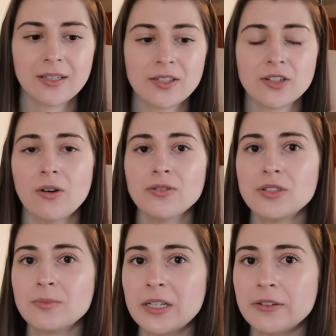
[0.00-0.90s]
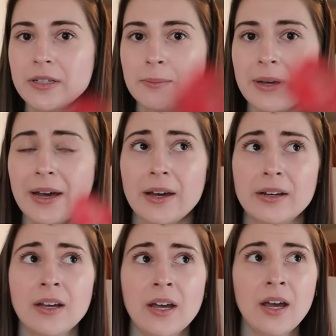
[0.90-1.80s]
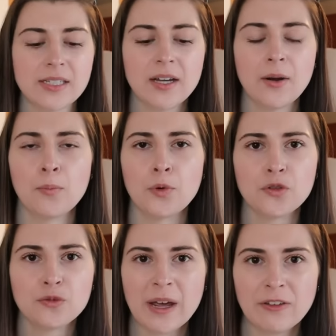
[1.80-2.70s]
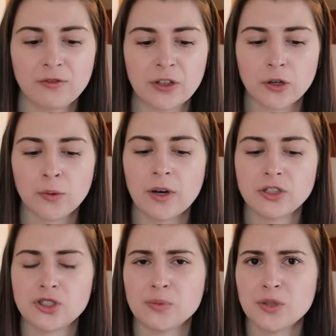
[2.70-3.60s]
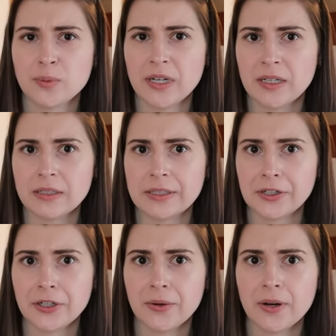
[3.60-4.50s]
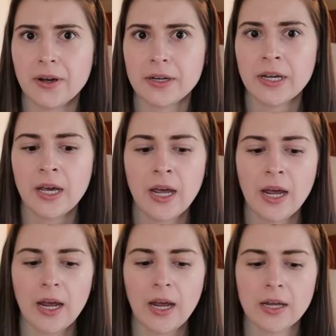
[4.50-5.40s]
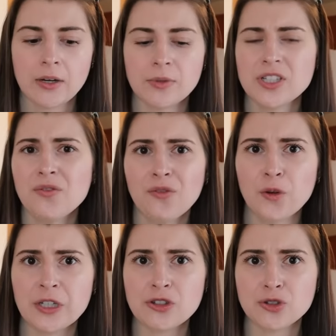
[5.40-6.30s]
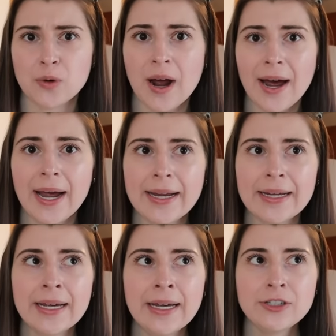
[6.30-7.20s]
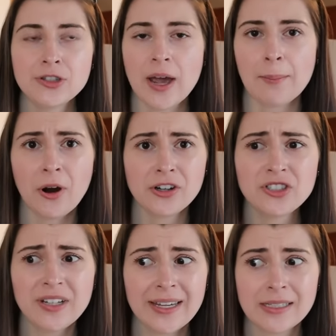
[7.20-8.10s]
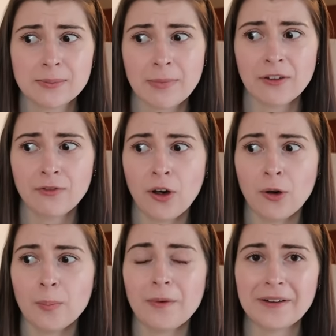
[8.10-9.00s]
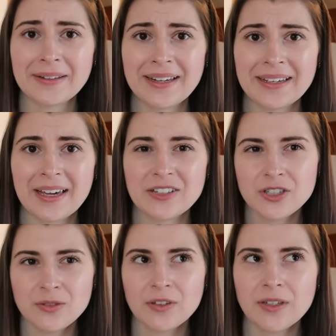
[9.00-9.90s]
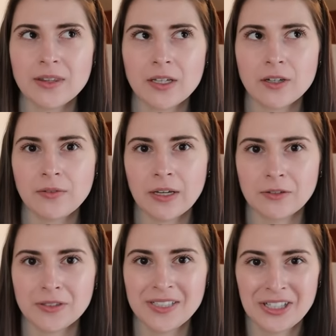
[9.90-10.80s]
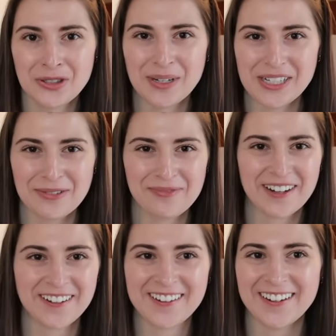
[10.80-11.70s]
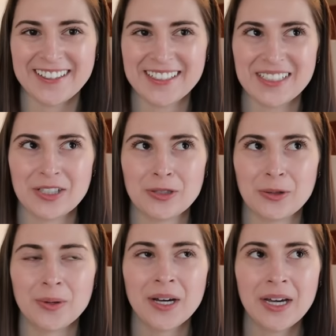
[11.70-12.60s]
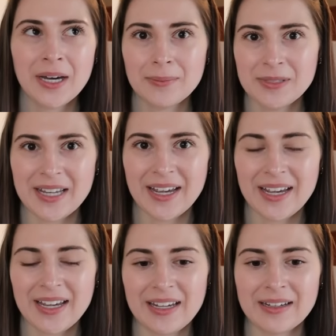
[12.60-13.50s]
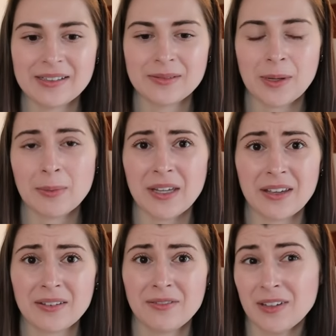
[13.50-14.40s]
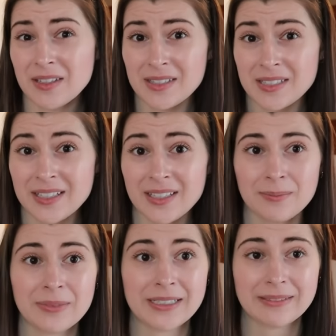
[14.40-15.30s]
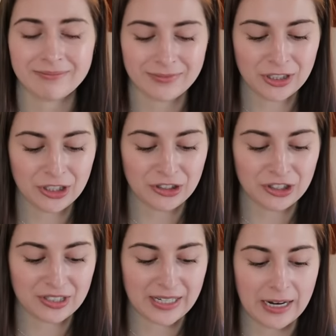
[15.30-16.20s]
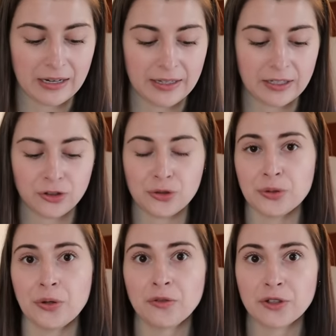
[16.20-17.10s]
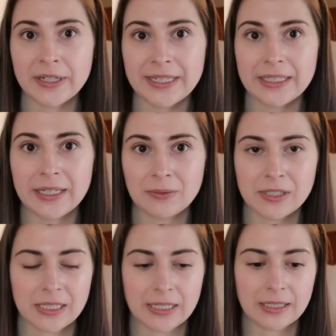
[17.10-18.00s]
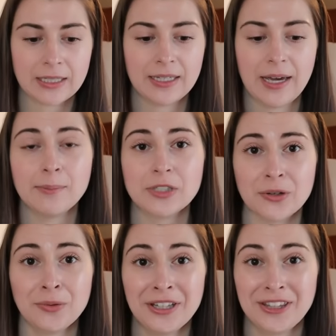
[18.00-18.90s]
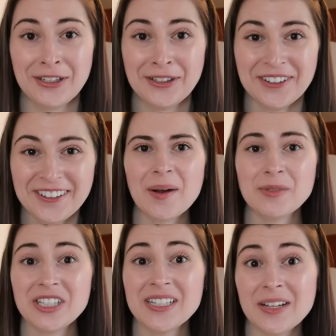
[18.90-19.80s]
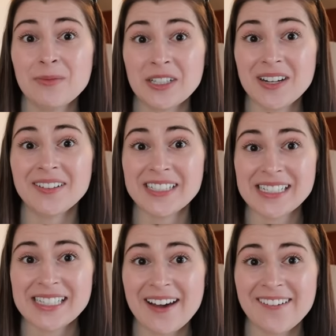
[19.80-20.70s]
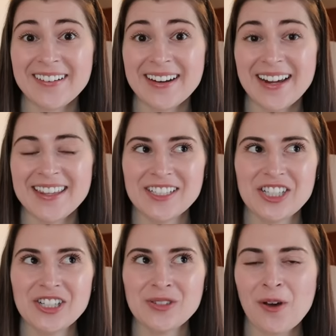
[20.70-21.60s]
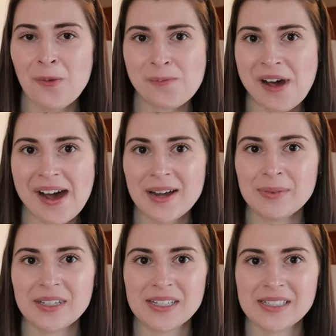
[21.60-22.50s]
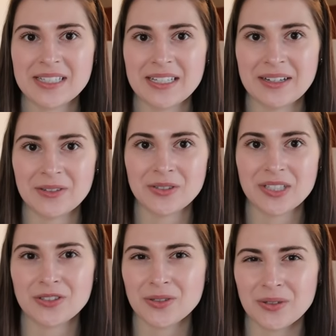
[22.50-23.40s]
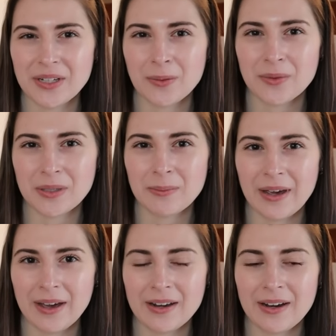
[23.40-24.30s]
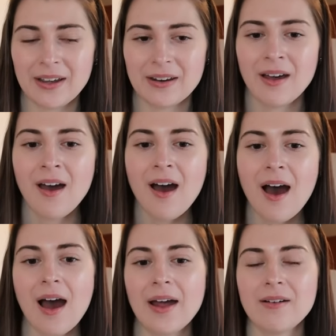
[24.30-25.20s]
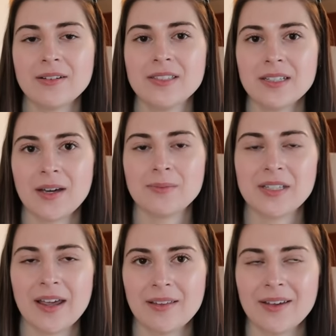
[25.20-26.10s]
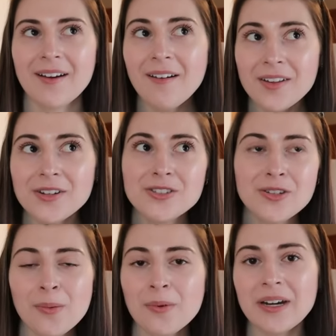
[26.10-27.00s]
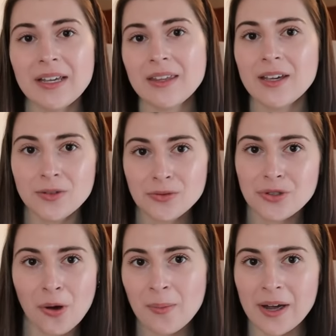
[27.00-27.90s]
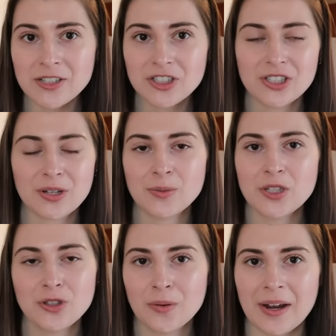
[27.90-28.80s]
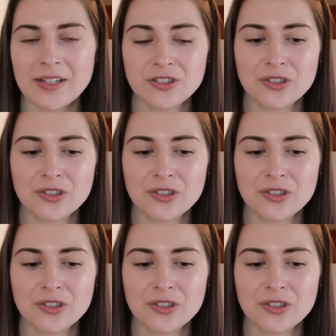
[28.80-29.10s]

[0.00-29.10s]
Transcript: it's all smeared and bad. I guess I kind of moved my finger while she was putting clear coat on and it wasn't fully dry. So yeah, partially I guess my fault, but like I just feel like they could have handled the situation better, not get like so upset and maybe like fixed it, but she just kind of like drew over it and was like, I'm done with you. Um, she did give me a dollar discount. I think she just felt bad because the nails like turned out really bad and I honestly kept saying like, oh, they're so pretty, thank you so much, because I was being so nice.